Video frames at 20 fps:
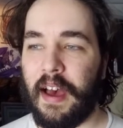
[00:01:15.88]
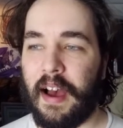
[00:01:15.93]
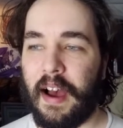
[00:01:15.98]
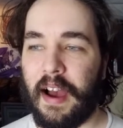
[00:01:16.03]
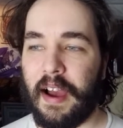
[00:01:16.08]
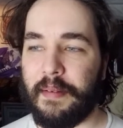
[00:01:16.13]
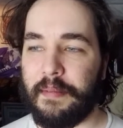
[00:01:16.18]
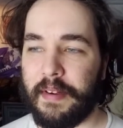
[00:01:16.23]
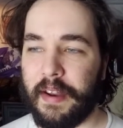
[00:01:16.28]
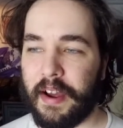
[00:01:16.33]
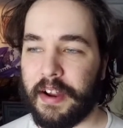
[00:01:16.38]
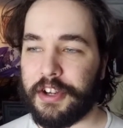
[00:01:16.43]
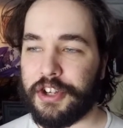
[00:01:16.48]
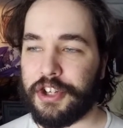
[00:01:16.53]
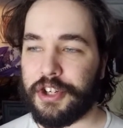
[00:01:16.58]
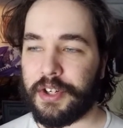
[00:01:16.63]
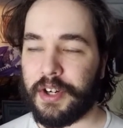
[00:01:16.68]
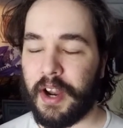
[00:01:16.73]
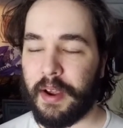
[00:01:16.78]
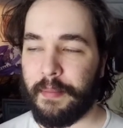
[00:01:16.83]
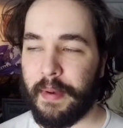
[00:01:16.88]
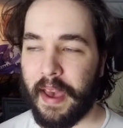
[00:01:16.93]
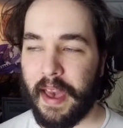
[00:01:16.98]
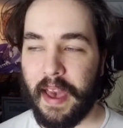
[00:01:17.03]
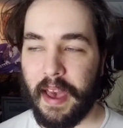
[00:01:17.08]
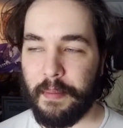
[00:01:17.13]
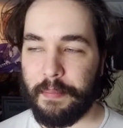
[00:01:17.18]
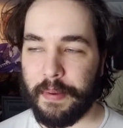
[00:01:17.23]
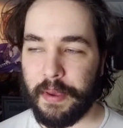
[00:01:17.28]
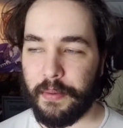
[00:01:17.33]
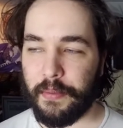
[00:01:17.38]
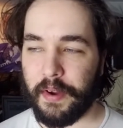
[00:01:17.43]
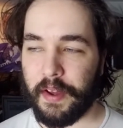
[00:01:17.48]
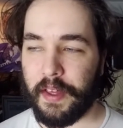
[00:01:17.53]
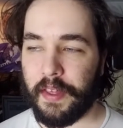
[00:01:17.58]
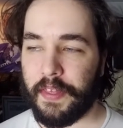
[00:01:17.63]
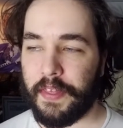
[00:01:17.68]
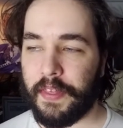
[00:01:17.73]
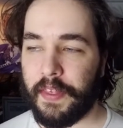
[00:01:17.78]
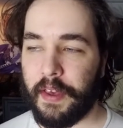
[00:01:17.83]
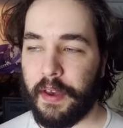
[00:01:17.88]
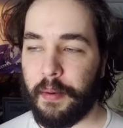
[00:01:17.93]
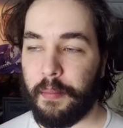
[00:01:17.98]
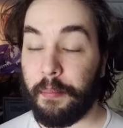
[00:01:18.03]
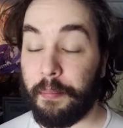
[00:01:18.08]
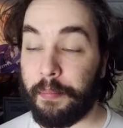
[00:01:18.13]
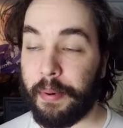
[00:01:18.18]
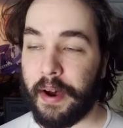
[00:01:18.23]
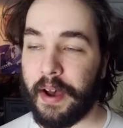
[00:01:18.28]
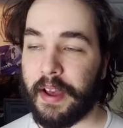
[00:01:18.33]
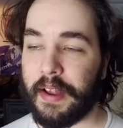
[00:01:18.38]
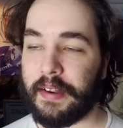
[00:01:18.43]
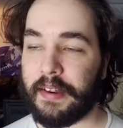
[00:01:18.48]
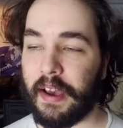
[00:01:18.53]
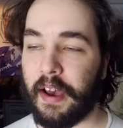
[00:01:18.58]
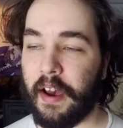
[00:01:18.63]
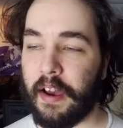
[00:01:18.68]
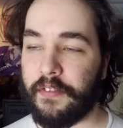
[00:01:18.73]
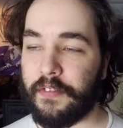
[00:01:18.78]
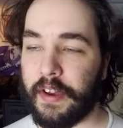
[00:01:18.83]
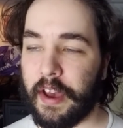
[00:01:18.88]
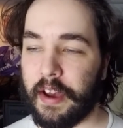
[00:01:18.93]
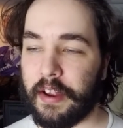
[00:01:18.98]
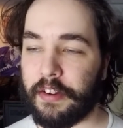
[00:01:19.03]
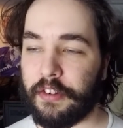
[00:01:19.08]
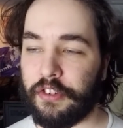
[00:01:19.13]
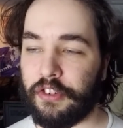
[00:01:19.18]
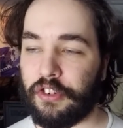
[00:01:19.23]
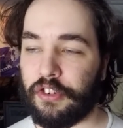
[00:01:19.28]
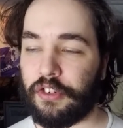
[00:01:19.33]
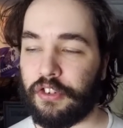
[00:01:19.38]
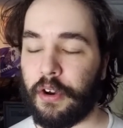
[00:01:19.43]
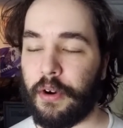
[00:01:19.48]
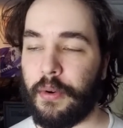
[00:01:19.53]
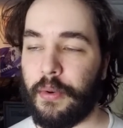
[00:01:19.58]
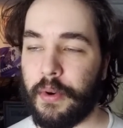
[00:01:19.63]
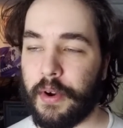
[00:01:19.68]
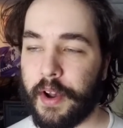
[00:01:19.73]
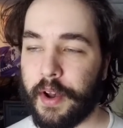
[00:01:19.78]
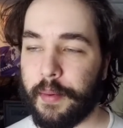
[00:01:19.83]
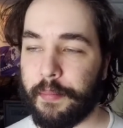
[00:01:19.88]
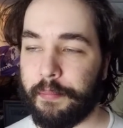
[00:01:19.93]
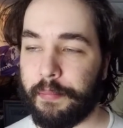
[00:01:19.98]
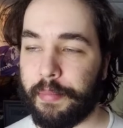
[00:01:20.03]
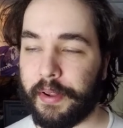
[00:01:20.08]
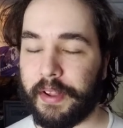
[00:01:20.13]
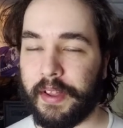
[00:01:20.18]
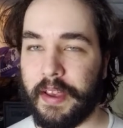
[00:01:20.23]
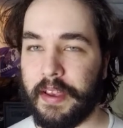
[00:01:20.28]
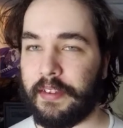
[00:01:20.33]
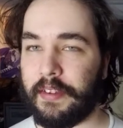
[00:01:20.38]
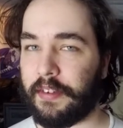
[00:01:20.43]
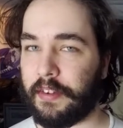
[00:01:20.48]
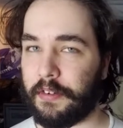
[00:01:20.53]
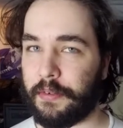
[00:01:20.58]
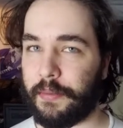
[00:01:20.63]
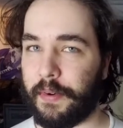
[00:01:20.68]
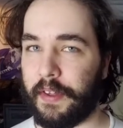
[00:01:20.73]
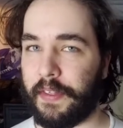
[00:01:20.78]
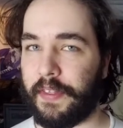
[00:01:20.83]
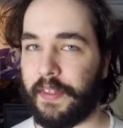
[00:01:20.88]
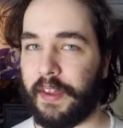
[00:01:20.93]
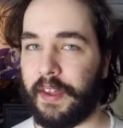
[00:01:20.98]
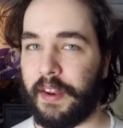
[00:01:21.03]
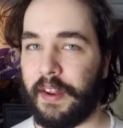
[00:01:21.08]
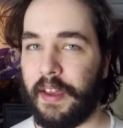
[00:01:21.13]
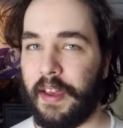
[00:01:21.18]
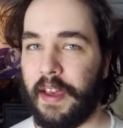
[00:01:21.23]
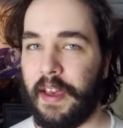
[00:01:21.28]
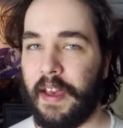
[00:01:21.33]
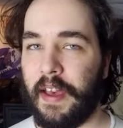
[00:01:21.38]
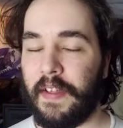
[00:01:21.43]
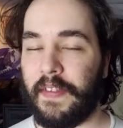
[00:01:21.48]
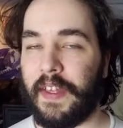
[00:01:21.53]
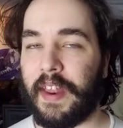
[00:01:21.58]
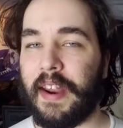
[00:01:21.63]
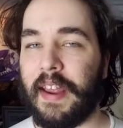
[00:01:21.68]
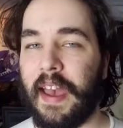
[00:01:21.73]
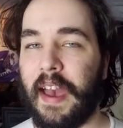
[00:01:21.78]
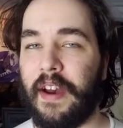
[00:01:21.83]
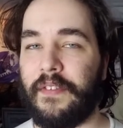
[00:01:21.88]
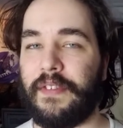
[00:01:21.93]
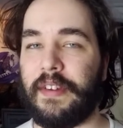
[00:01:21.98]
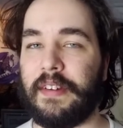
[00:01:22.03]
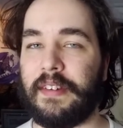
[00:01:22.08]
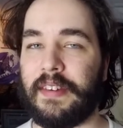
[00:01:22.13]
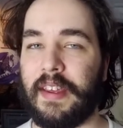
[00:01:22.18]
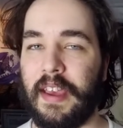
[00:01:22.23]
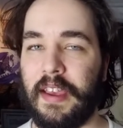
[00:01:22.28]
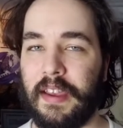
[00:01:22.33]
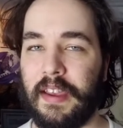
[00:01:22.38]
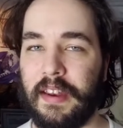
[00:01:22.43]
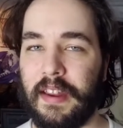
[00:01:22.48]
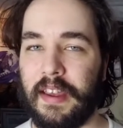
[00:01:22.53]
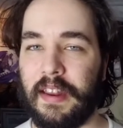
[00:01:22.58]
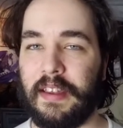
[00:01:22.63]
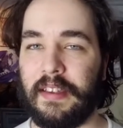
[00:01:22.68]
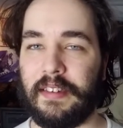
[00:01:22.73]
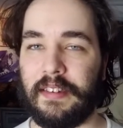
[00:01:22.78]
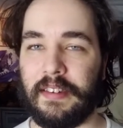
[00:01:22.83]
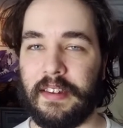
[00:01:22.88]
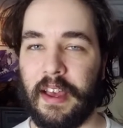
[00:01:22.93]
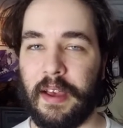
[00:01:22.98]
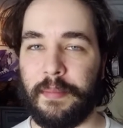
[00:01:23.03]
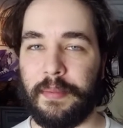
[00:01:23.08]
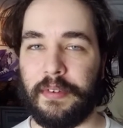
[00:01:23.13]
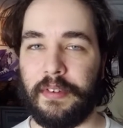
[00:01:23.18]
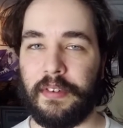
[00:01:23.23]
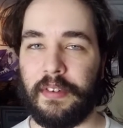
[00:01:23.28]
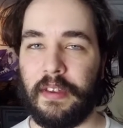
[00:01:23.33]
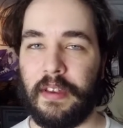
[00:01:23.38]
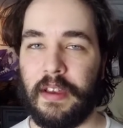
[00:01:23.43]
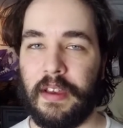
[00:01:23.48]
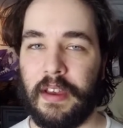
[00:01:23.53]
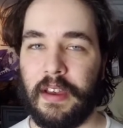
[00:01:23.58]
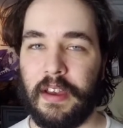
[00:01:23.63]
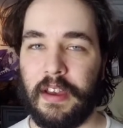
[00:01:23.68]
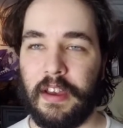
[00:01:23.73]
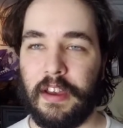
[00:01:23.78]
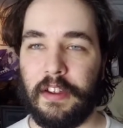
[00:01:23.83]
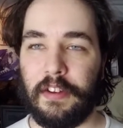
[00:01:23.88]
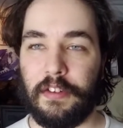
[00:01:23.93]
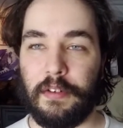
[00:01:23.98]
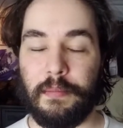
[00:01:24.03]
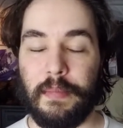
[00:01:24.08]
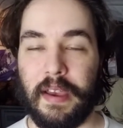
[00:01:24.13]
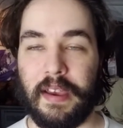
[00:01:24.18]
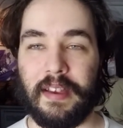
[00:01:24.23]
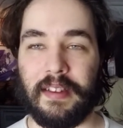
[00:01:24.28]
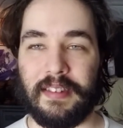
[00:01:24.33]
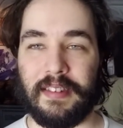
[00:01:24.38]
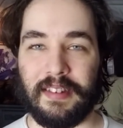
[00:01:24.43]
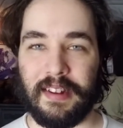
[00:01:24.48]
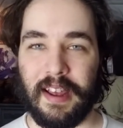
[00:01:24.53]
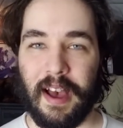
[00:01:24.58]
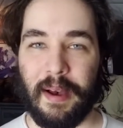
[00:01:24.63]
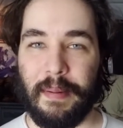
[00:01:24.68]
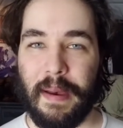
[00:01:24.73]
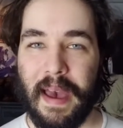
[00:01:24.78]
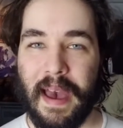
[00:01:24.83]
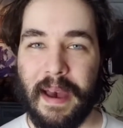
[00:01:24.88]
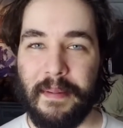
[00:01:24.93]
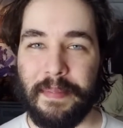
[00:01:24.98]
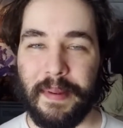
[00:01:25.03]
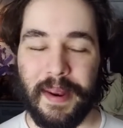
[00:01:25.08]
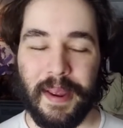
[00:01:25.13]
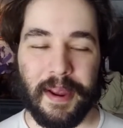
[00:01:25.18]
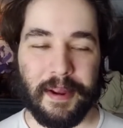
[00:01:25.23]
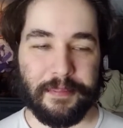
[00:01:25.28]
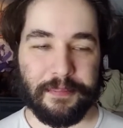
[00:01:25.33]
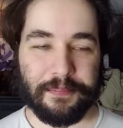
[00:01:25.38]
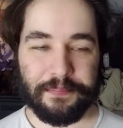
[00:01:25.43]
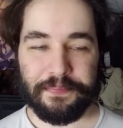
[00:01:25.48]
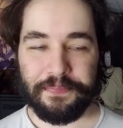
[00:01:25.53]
I'm not sure I'm happy with, but I've gotten so complacent with it that I haven't taken any steps to make it stop happening.